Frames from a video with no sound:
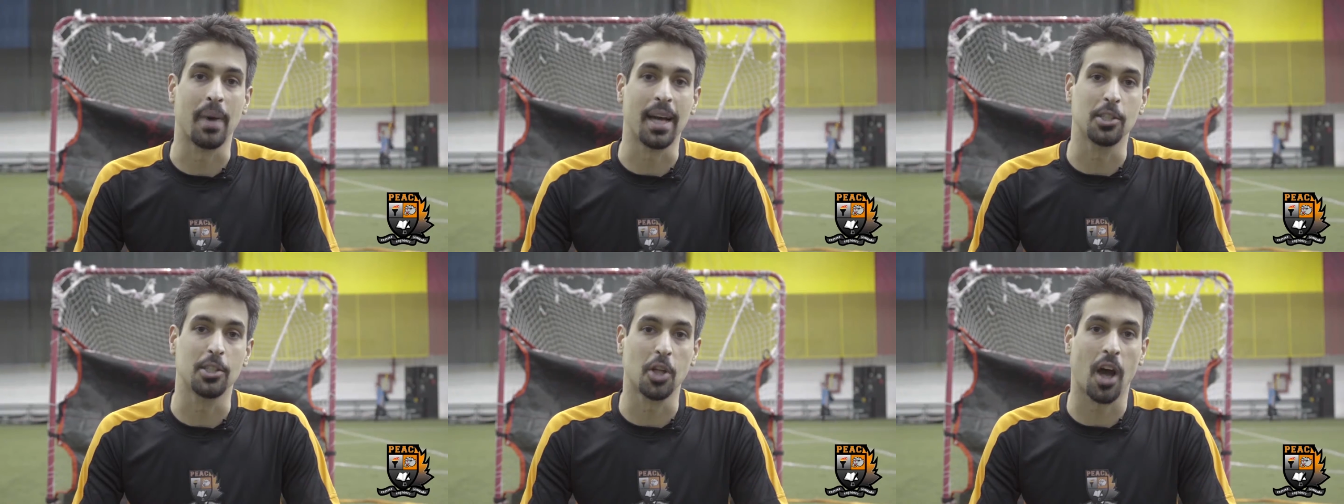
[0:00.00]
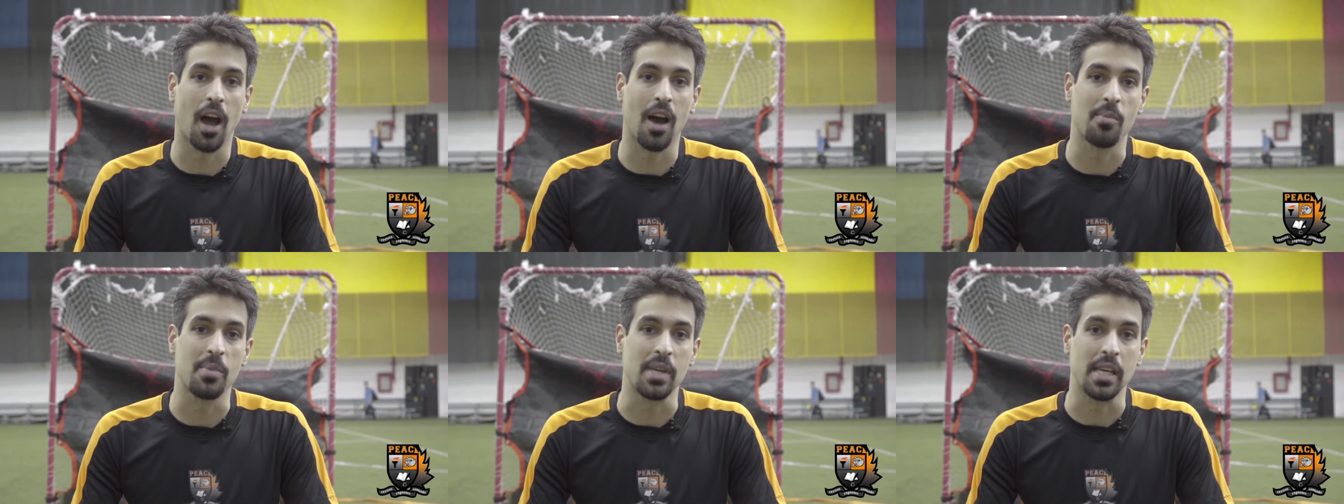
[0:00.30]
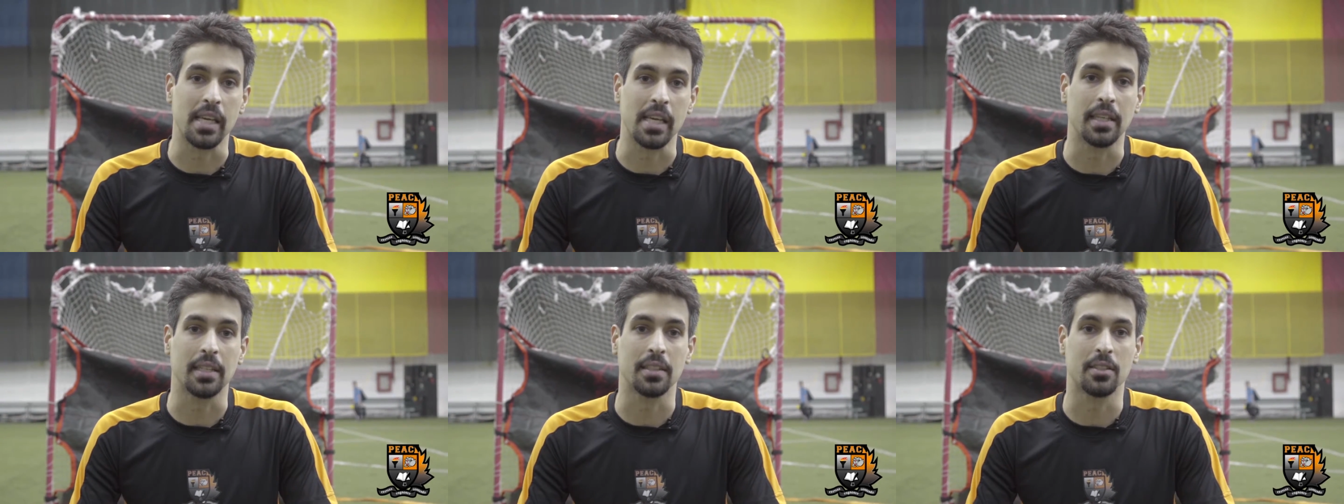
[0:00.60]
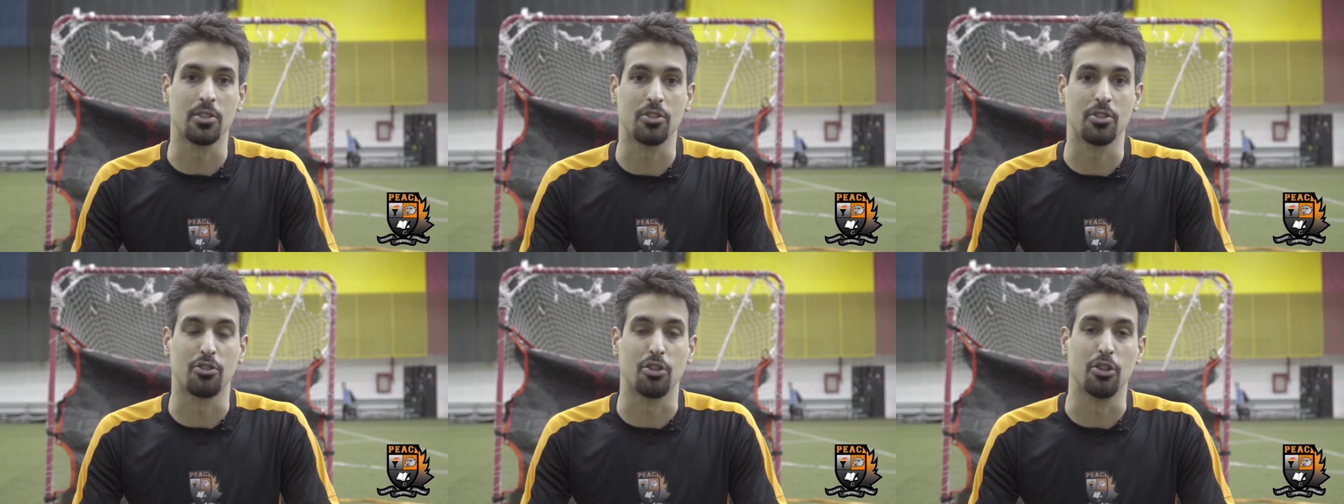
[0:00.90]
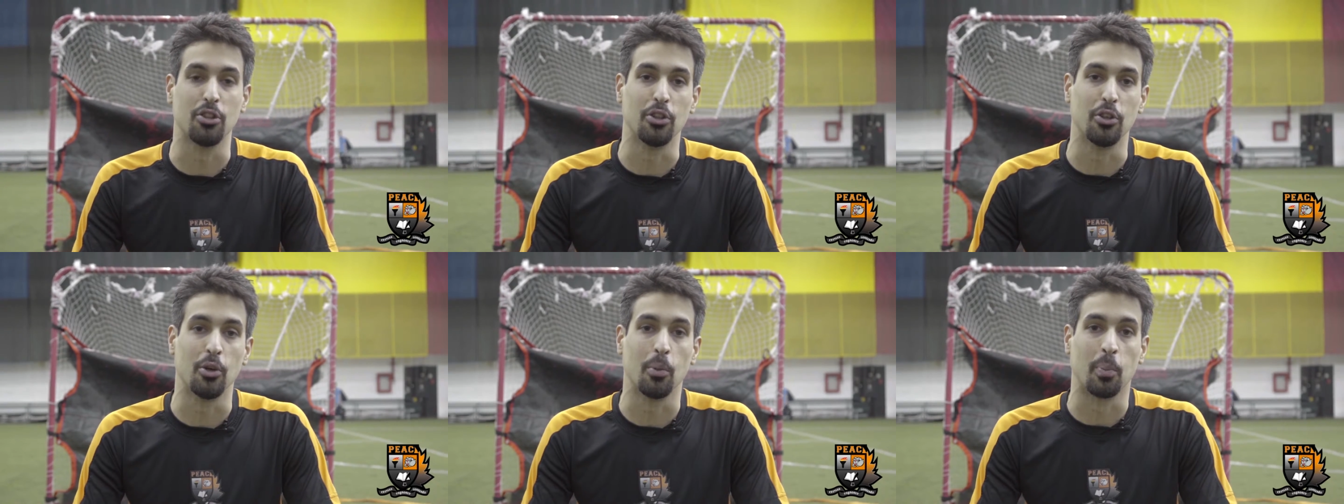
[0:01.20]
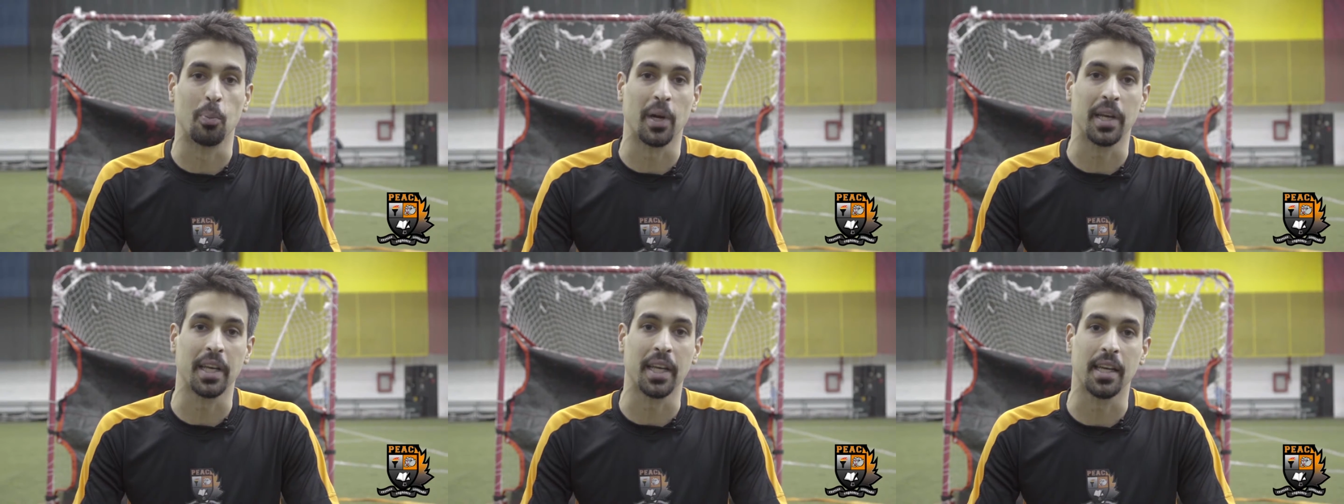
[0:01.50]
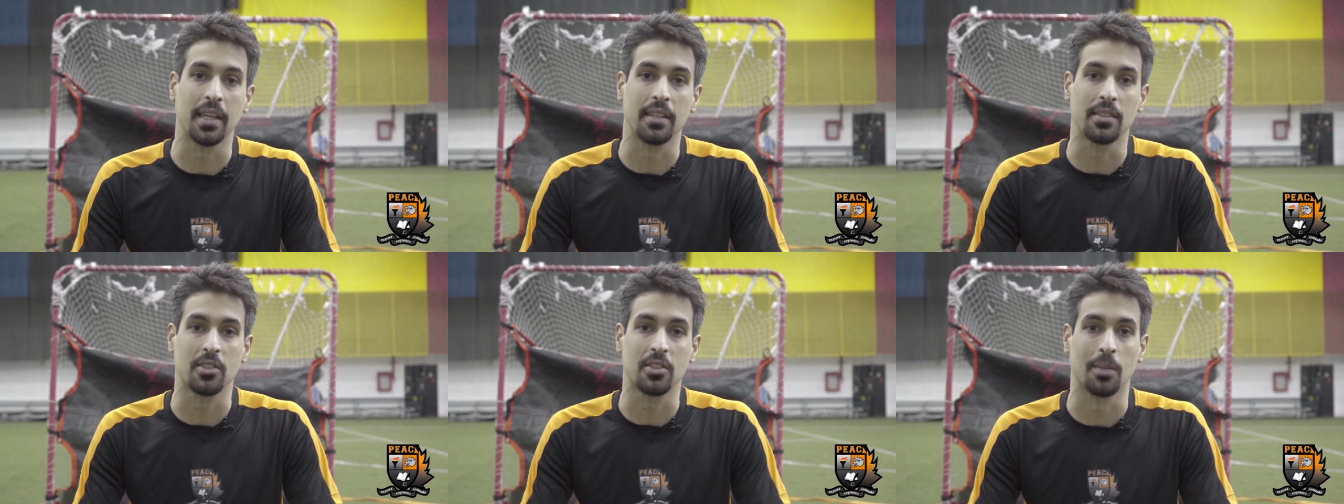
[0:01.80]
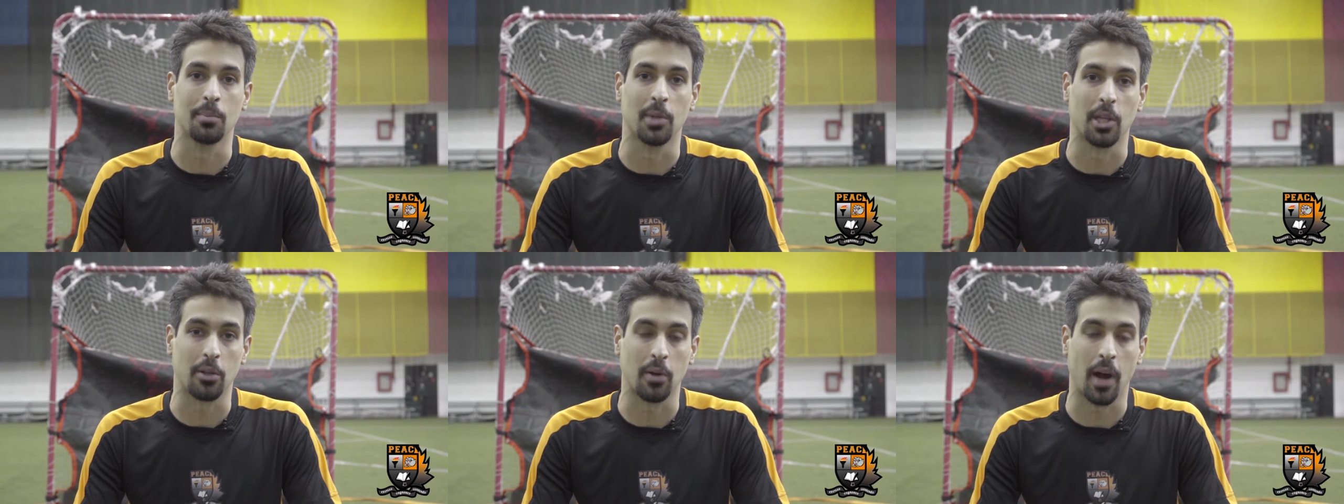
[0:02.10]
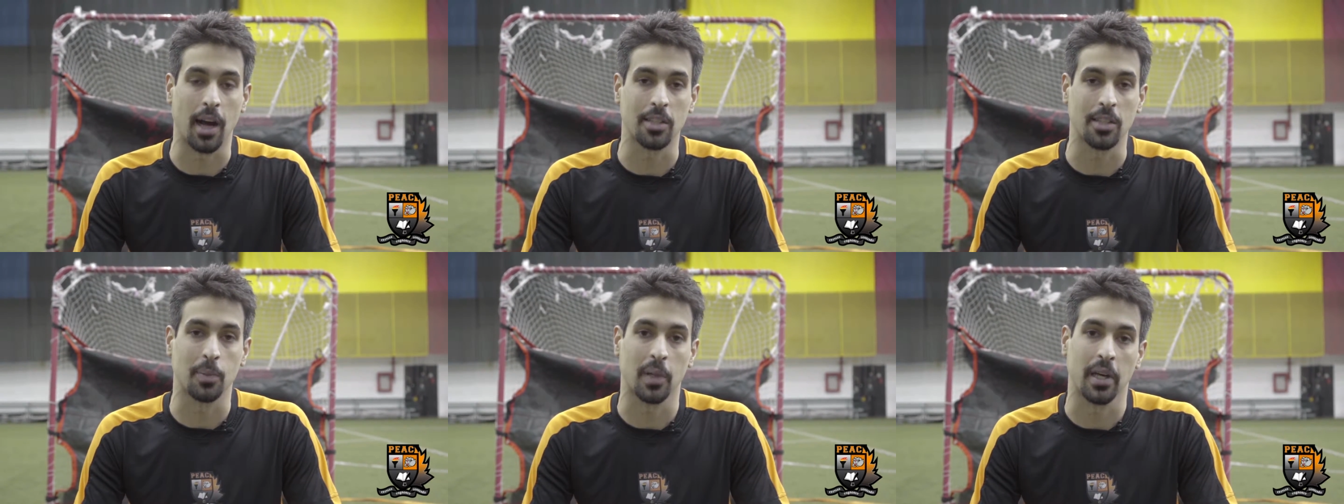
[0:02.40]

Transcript: my job is to bring in some lacrosse